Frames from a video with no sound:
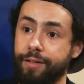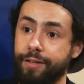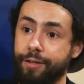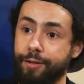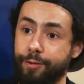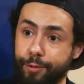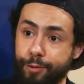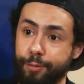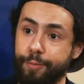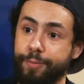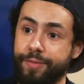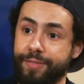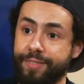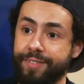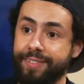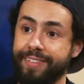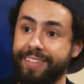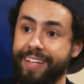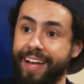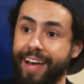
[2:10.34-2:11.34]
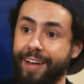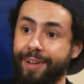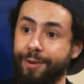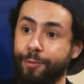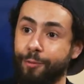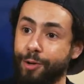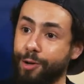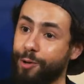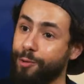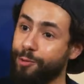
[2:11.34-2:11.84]
groups that
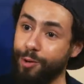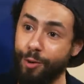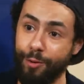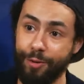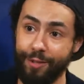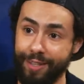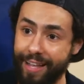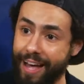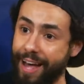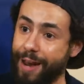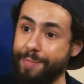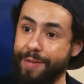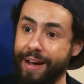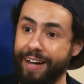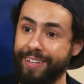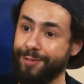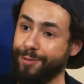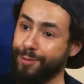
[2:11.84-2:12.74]
we don't know a lot about.